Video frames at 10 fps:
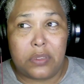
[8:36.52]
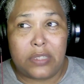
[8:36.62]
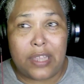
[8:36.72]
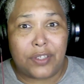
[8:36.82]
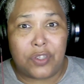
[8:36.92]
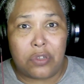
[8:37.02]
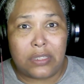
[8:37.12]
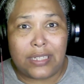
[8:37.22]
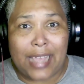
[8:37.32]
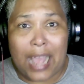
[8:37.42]
there's no
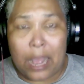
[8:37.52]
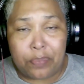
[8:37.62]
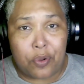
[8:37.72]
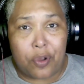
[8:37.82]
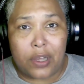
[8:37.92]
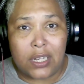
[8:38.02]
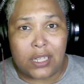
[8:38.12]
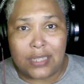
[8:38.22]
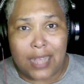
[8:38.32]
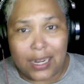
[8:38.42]
cap on
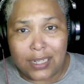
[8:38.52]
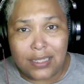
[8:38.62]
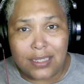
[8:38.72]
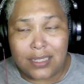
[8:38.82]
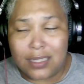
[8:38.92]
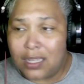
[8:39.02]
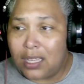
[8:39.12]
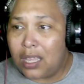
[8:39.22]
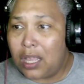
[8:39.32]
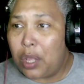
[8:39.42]
her talent,
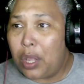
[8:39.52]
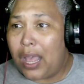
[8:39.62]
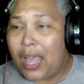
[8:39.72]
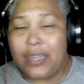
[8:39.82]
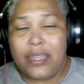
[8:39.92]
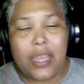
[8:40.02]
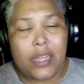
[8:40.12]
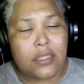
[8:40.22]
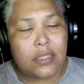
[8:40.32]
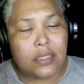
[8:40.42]
and
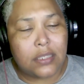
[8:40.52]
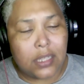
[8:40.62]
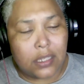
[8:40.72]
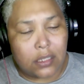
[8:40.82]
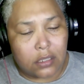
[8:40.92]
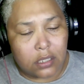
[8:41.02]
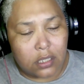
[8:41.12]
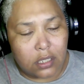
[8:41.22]
yet still,